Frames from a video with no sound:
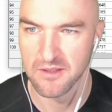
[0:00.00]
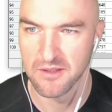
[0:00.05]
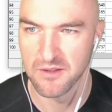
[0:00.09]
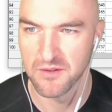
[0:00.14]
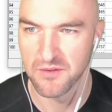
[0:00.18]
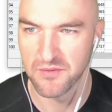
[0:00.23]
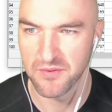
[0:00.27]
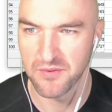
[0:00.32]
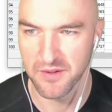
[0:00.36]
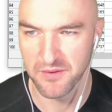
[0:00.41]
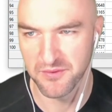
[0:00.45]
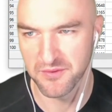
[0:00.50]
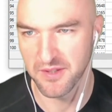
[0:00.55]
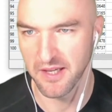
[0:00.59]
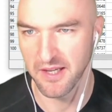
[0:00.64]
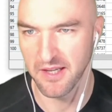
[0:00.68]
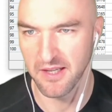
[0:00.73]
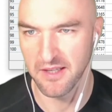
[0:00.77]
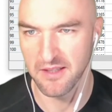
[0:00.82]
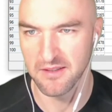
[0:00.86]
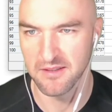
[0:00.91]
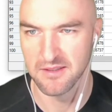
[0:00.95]

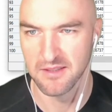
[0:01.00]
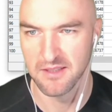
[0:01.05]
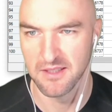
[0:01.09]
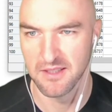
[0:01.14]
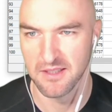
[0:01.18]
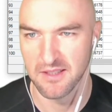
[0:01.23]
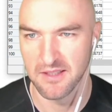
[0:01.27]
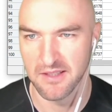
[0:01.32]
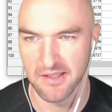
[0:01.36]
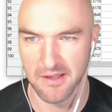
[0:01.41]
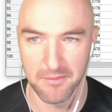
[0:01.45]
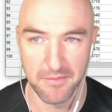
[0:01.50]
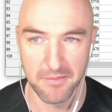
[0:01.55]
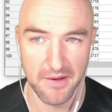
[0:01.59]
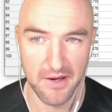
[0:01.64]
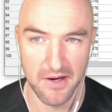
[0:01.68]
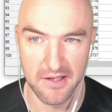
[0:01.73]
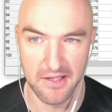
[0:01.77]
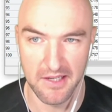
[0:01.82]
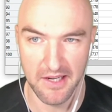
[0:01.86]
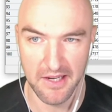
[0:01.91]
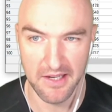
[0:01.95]
15, and
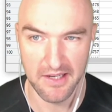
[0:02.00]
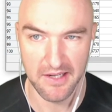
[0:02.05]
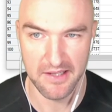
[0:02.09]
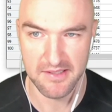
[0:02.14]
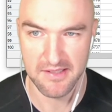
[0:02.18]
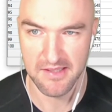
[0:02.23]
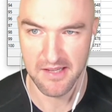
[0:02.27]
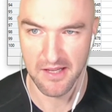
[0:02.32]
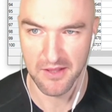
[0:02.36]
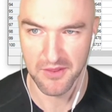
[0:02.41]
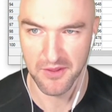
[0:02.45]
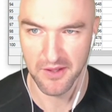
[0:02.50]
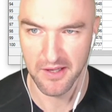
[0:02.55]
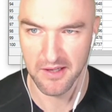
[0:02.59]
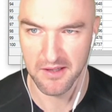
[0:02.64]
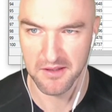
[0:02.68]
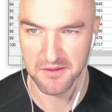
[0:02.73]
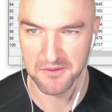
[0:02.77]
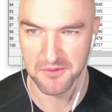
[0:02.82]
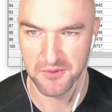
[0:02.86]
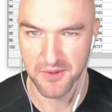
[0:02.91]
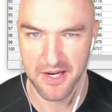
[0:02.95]
apparently there's
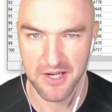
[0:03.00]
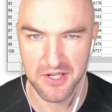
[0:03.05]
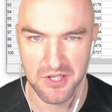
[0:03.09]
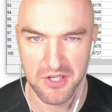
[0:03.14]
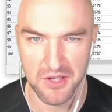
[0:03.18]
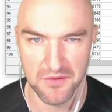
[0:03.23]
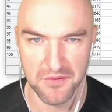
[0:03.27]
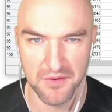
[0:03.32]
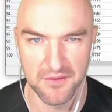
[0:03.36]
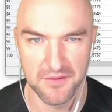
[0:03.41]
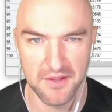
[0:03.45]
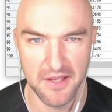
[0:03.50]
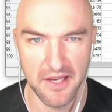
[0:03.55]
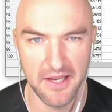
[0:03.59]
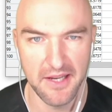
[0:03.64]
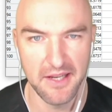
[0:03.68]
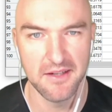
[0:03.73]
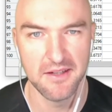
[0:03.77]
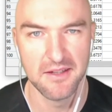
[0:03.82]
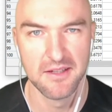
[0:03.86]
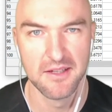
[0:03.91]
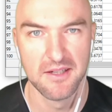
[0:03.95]
nothing ranged at
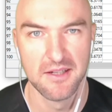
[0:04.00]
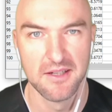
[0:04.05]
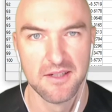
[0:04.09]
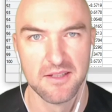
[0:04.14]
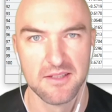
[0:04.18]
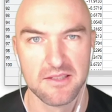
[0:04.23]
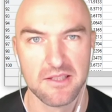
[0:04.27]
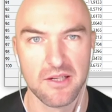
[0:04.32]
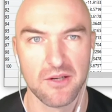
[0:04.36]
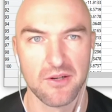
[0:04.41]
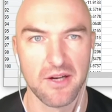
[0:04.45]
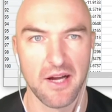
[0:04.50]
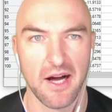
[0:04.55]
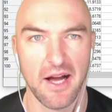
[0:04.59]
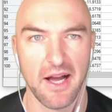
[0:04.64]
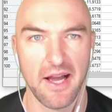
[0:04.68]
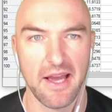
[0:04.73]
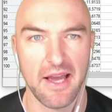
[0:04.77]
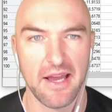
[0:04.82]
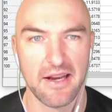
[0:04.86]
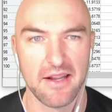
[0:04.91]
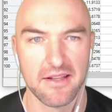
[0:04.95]
15. So the
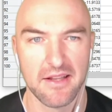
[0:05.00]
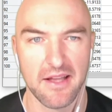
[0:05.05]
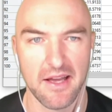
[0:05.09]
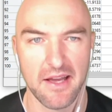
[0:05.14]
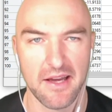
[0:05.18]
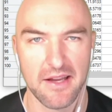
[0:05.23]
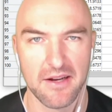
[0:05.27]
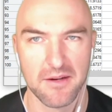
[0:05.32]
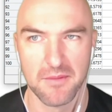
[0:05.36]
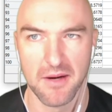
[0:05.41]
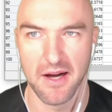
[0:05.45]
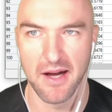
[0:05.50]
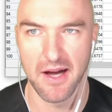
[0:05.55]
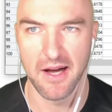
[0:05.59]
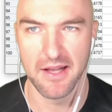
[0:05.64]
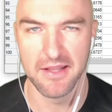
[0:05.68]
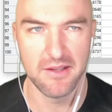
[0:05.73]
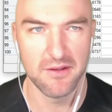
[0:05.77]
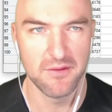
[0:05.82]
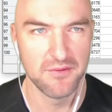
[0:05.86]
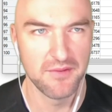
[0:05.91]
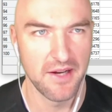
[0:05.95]
ion and the atom are
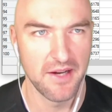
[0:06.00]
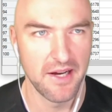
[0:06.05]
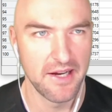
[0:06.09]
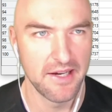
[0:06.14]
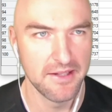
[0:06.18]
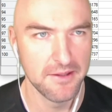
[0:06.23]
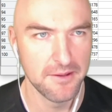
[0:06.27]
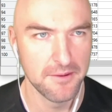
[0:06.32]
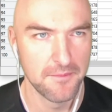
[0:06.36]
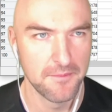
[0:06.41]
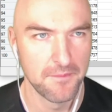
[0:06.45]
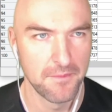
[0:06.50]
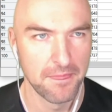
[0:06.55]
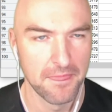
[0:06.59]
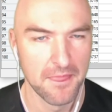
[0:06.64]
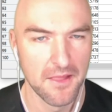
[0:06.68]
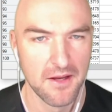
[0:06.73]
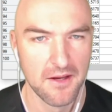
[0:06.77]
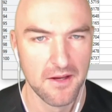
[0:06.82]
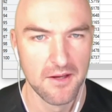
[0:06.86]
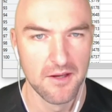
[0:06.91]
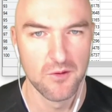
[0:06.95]
undefined,
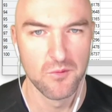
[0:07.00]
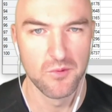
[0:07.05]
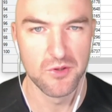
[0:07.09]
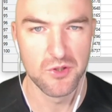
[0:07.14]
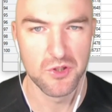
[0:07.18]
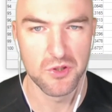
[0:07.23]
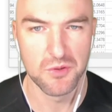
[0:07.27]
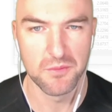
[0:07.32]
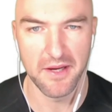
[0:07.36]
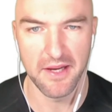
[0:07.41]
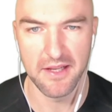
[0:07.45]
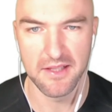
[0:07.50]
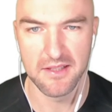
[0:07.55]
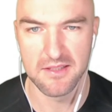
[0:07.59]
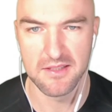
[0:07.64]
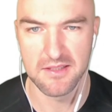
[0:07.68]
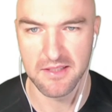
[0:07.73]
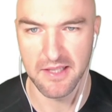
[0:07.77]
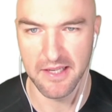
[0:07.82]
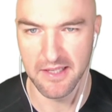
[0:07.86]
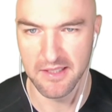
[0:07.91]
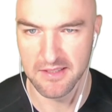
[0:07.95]
which means
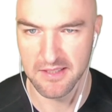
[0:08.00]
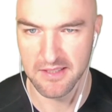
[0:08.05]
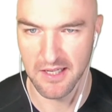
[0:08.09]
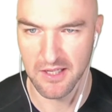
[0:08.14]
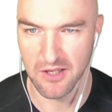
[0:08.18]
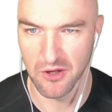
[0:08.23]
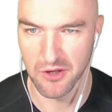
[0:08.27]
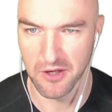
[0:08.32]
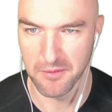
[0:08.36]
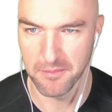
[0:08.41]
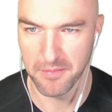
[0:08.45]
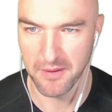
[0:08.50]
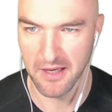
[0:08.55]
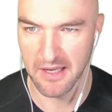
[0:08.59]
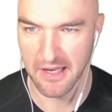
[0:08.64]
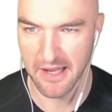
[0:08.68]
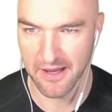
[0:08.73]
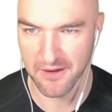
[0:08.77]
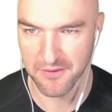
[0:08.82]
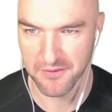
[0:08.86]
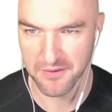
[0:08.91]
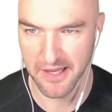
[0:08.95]
these are going to be
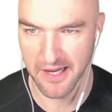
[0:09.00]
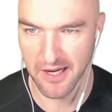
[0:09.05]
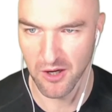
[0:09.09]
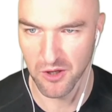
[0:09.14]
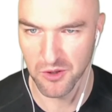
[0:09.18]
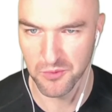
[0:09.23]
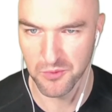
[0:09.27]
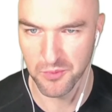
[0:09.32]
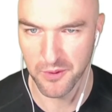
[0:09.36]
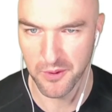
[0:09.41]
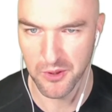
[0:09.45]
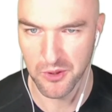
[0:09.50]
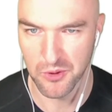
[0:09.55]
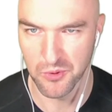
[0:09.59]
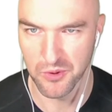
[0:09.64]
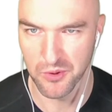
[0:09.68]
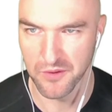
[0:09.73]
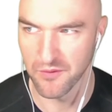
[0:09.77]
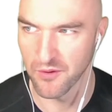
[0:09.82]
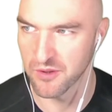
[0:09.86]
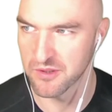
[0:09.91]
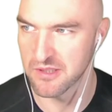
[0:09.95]
left out when we do the
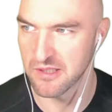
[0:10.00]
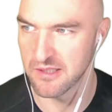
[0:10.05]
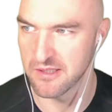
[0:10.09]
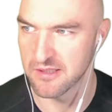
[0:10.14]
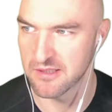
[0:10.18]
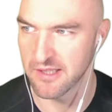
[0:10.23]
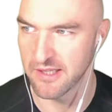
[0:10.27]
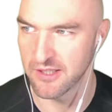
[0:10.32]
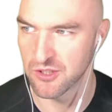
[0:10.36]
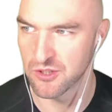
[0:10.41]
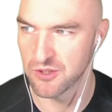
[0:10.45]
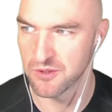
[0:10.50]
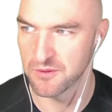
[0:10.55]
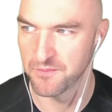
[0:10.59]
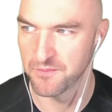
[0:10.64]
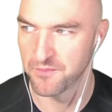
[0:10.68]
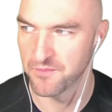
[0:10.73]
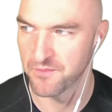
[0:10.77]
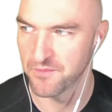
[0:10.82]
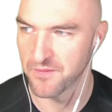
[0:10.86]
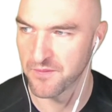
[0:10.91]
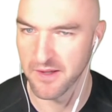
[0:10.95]
voxelization.
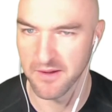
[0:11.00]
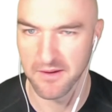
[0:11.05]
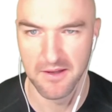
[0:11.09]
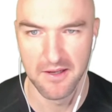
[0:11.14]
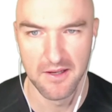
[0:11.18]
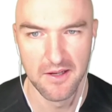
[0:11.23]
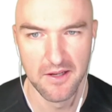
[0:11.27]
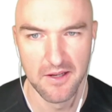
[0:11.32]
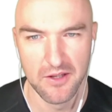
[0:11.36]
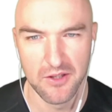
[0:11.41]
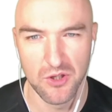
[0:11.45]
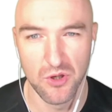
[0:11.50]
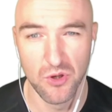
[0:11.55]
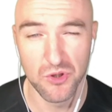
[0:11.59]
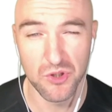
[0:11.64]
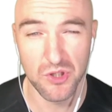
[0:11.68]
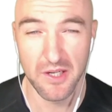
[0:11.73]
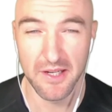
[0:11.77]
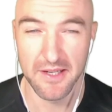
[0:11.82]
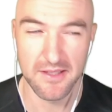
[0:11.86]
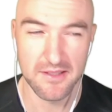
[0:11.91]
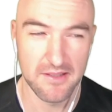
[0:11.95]
Now,
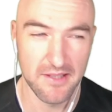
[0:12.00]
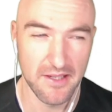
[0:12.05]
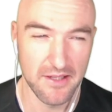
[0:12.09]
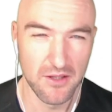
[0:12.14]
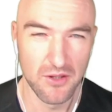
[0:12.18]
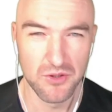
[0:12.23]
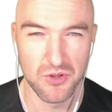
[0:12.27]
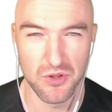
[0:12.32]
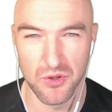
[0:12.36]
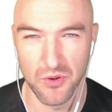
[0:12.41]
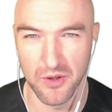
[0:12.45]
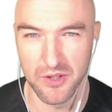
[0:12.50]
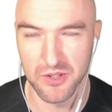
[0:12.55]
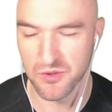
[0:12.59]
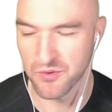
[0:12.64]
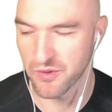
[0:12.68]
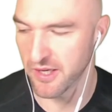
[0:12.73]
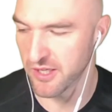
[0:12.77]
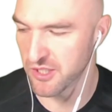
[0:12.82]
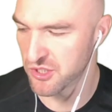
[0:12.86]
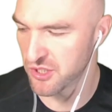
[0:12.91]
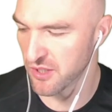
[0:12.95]
usually the signal to noise
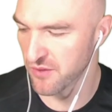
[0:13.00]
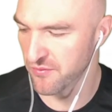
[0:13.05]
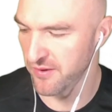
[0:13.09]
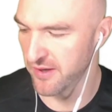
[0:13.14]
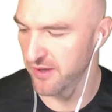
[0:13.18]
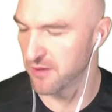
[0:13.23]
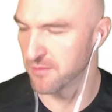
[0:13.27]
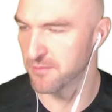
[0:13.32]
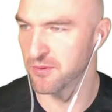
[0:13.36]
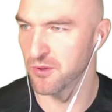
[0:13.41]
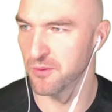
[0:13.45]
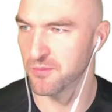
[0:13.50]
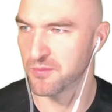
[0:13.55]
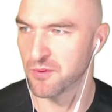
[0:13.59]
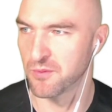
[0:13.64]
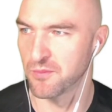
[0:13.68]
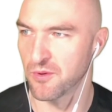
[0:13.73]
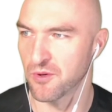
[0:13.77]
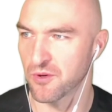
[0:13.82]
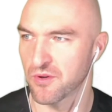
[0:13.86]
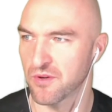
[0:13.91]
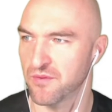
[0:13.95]
ratio of atom probe
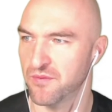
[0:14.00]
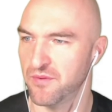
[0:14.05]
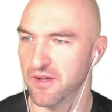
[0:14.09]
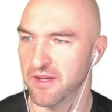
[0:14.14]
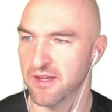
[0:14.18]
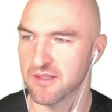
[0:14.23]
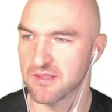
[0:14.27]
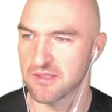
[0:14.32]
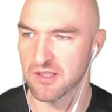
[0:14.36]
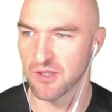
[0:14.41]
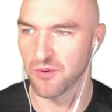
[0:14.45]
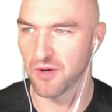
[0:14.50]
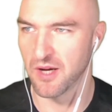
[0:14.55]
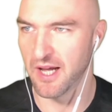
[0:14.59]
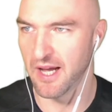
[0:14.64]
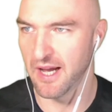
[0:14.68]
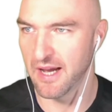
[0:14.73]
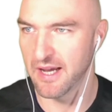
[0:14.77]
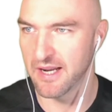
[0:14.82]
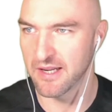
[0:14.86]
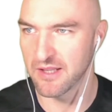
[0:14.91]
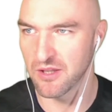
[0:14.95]
tomography is so
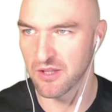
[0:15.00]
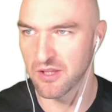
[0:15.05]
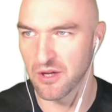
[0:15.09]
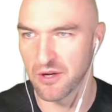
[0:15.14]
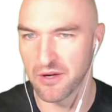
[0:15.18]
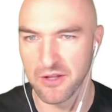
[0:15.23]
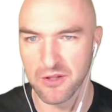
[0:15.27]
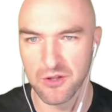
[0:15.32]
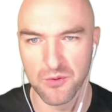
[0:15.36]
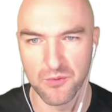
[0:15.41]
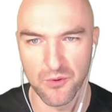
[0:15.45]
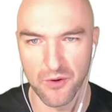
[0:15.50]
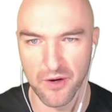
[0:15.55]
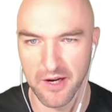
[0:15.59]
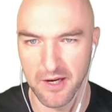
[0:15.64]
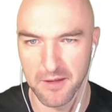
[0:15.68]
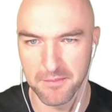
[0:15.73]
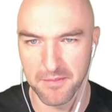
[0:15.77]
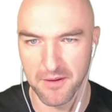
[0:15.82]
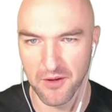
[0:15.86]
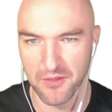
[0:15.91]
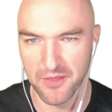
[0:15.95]
high that you don't need to worry
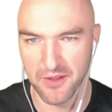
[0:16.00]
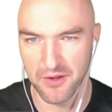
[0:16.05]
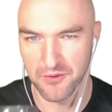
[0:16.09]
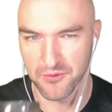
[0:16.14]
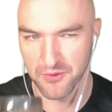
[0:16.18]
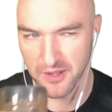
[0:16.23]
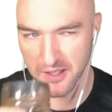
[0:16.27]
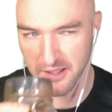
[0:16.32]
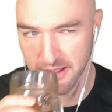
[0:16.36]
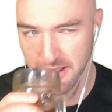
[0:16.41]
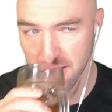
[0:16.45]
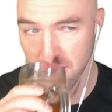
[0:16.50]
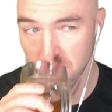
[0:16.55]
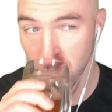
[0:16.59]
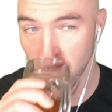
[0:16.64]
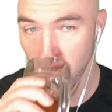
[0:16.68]
about that really.